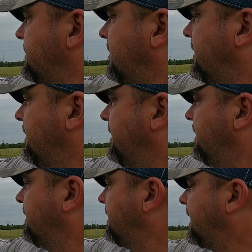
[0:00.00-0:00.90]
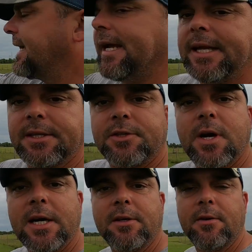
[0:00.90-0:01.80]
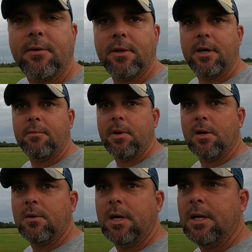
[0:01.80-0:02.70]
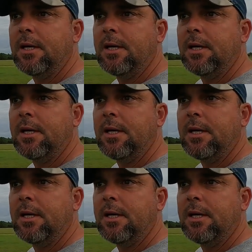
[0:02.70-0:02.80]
started. I can't get the tractor through there to mow